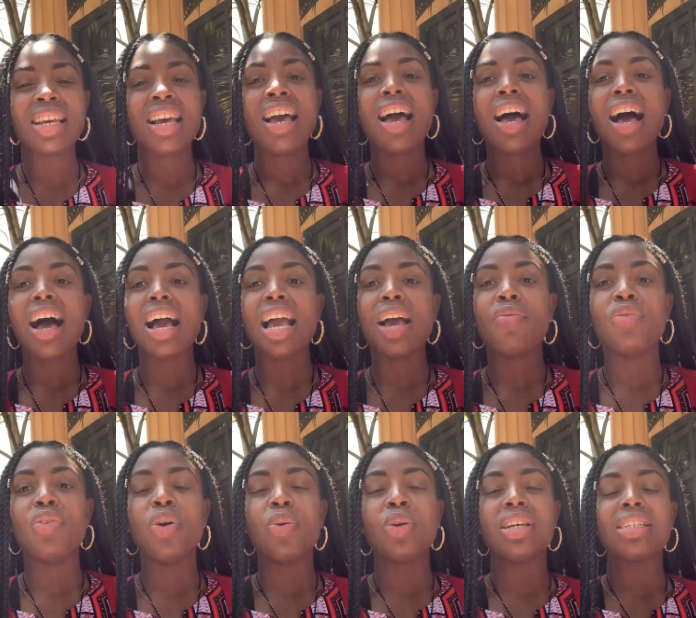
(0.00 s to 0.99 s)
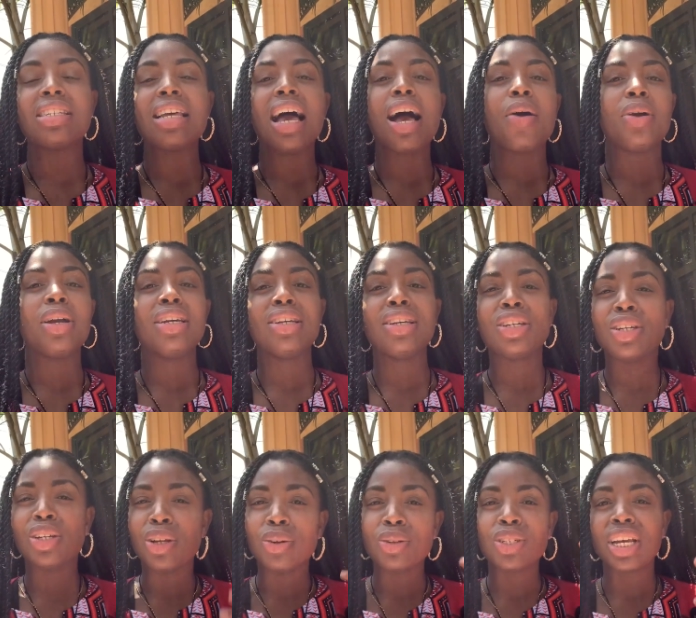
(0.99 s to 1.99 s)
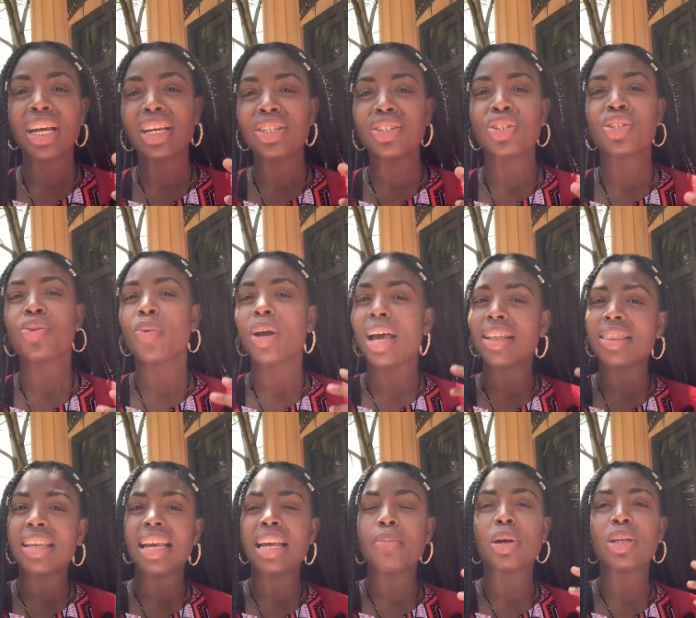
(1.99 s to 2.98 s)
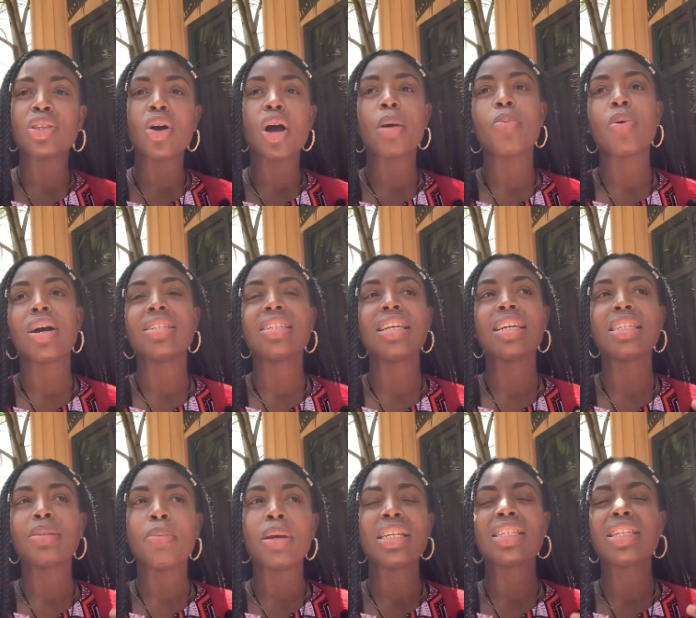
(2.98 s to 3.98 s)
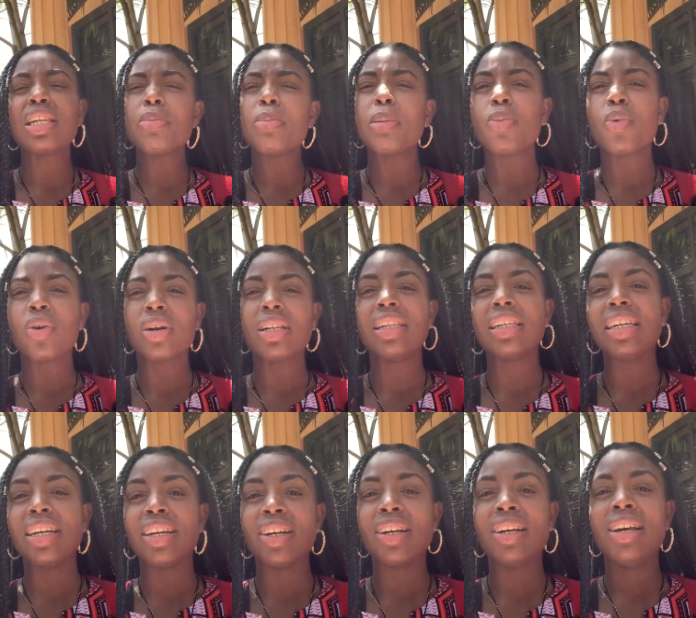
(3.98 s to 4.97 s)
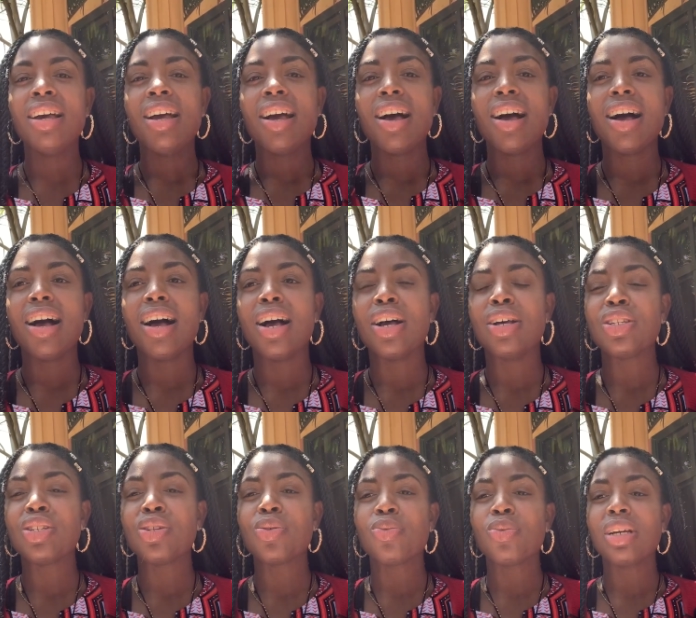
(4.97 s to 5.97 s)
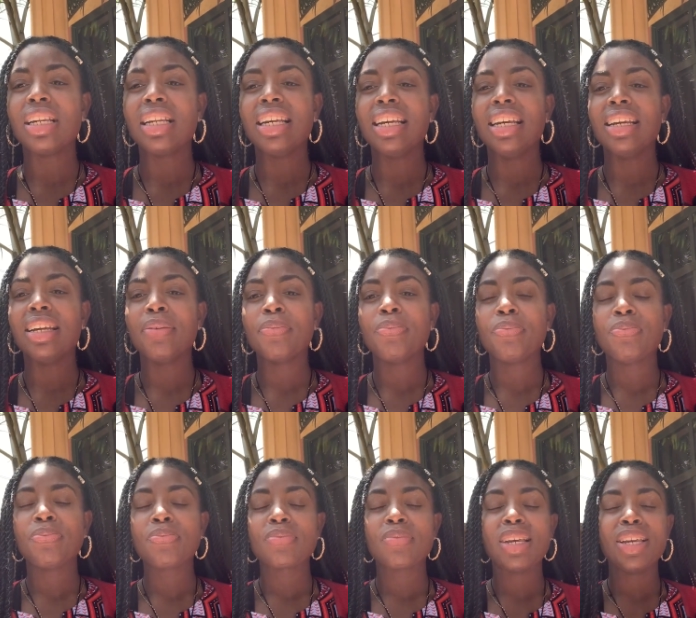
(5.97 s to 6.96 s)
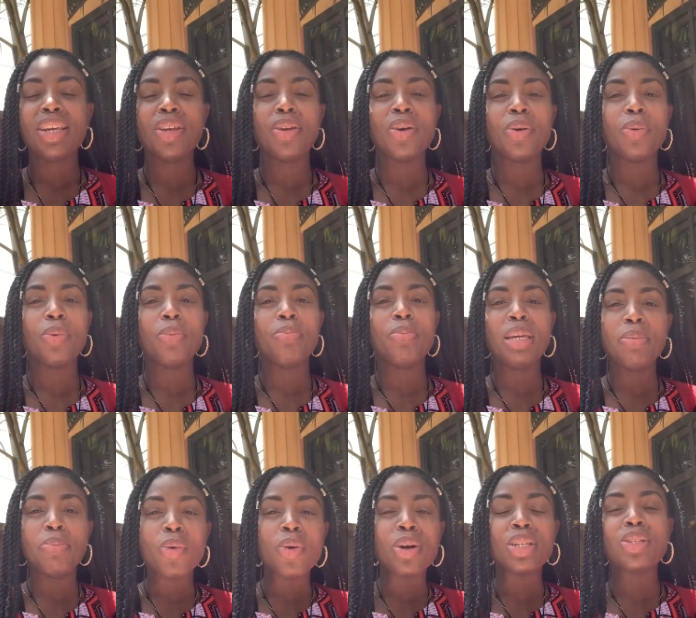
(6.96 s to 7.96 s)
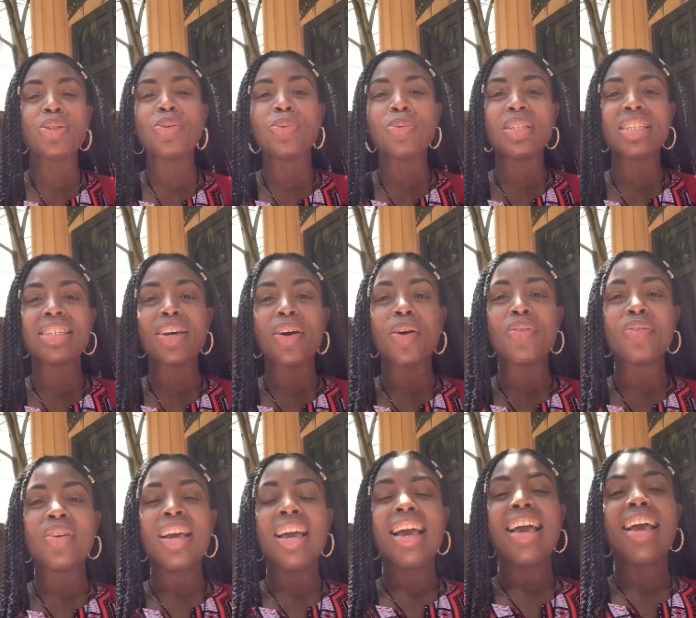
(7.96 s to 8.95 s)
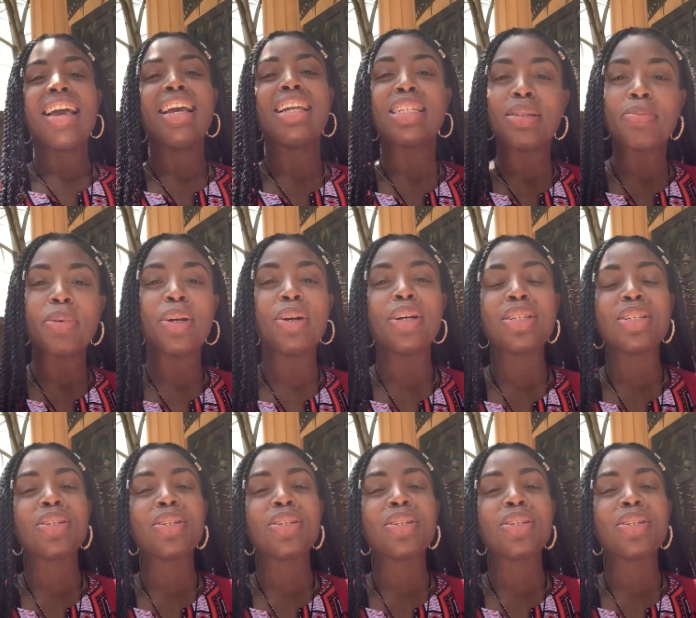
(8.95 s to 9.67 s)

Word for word: I have noticed how it, you know, changed the way I think, my thought process, makes it a little bit more clear uh, to really, you know, be more in tune with self and spirit.